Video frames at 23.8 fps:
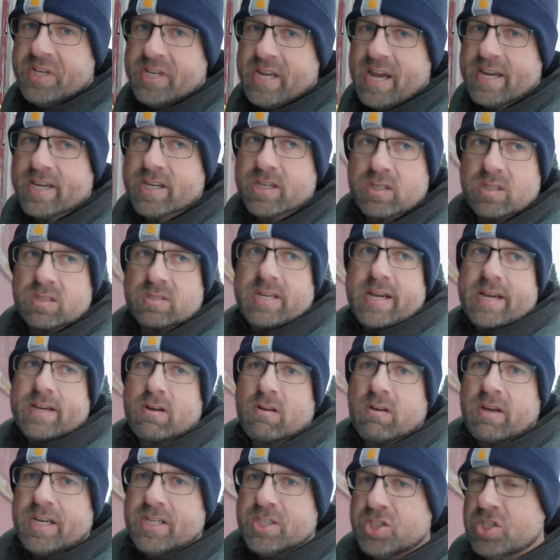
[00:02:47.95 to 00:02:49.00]

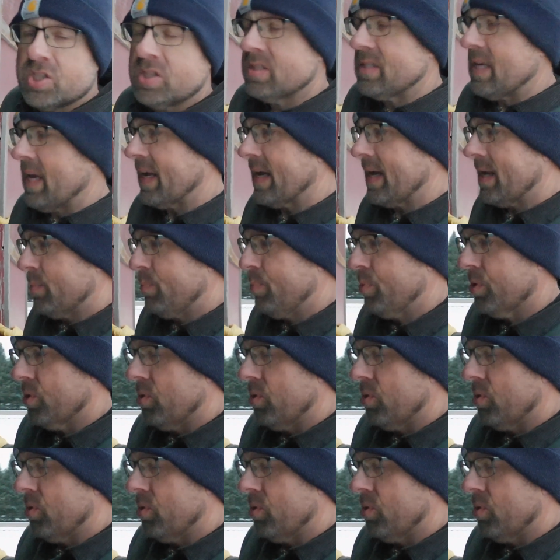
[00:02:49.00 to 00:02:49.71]
decorations I gotta put